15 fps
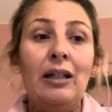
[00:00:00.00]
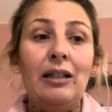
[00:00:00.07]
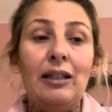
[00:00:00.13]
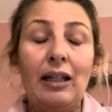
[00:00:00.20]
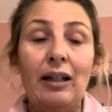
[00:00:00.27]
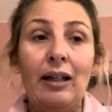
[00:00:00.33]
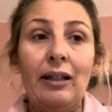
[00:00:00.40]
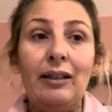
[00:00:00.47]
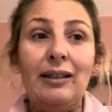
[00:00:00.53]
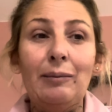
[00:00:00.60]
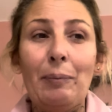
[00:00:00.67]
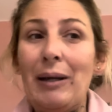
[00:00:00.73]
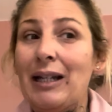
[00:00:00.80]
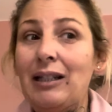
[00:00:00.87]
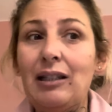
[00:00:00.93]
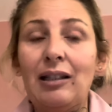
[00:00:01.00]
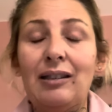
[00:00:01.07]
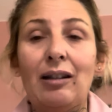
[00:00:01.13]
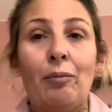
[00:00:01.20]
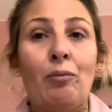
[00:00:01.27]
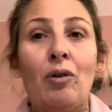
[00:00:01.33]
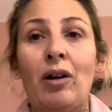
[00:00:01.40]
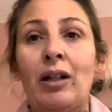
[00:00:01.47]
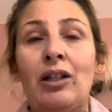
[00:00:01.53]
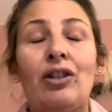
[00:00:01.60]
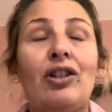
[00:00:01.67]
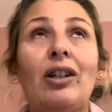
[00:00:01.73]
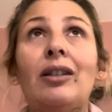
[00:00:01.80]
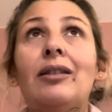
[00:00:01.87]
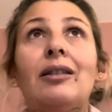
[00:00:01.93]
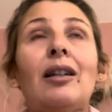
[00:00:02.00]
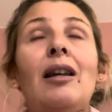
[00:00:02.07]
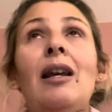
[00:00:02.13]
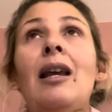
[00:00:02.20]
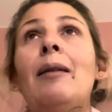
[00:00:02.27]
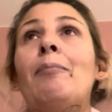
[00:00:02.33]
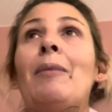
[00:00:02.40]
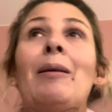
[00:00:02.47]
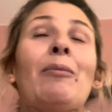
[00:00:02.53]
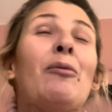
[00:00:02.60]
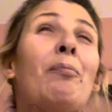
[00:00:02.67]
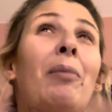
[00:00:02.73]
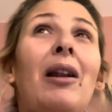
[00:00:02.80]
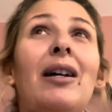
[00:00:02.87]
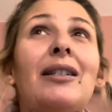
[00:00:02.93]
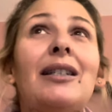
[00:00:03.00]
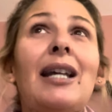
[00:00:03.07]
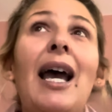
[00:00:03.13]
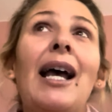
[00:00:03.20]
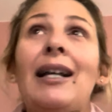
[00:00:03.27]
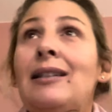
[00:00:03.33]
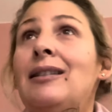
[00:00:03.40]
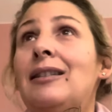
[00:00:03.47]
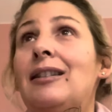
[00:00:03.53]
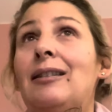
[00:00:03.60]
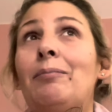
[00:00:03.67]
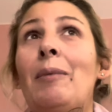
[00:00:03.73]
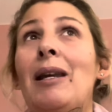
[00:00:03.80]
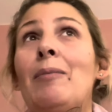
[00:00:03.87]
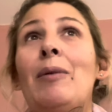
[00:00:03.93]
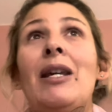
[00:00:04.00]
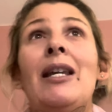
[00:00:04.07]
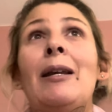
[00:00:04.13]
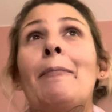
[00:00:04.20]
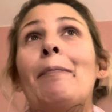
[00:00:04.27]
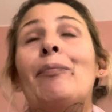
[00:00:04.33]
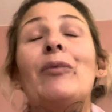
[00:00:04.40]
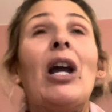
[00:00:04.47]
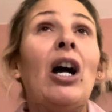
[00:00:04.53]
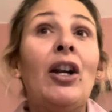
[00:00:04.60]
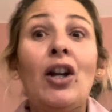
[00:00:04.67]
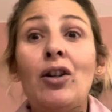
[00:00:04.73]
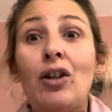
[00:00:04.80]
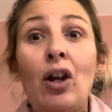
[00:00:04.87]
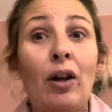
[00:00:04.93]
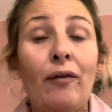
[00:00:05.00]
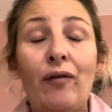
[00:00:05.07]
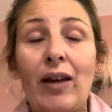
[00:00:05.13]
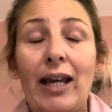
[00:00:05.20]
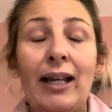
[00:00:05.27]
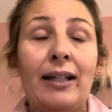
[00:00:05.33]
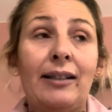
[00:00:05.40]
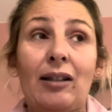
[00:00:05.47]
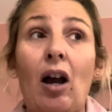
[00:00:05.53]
to speak to someone, just maybe blood tests, maybe, I don't know if it is.